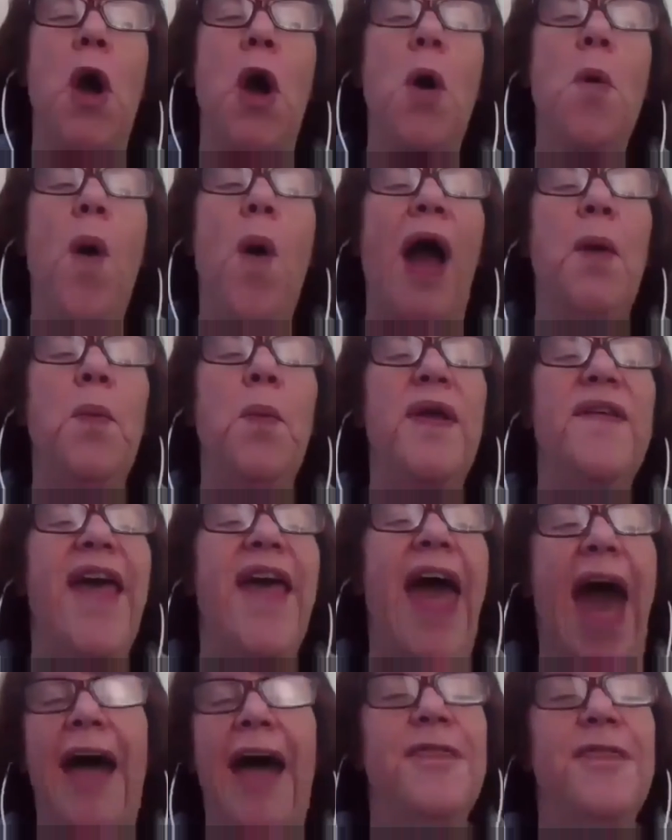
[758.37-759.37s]
why we've
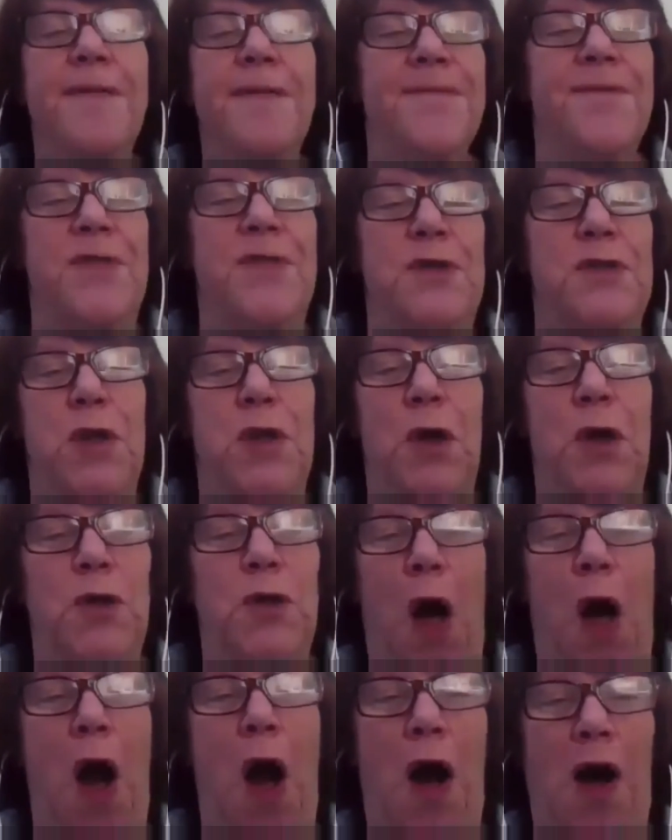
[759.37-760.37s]
had them for so
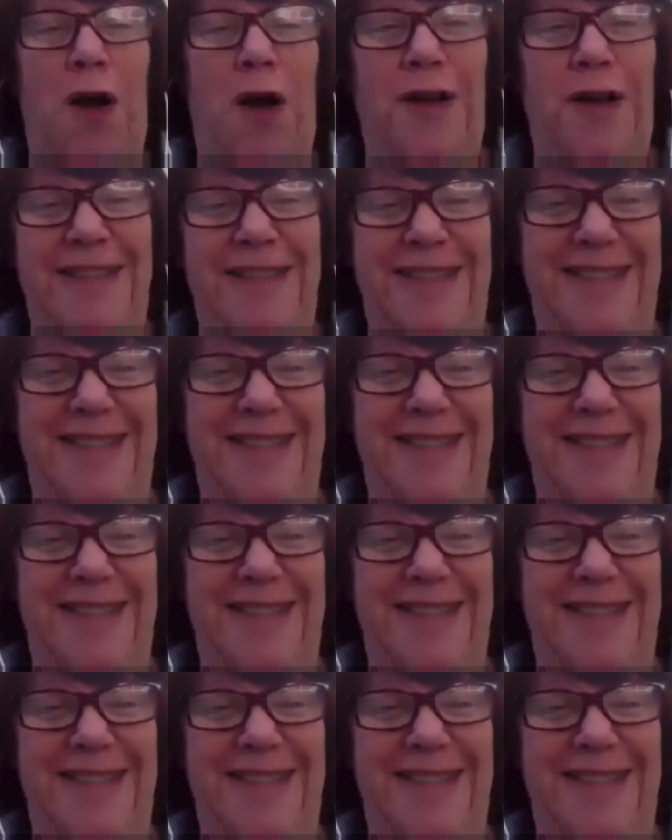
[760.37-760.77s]
long.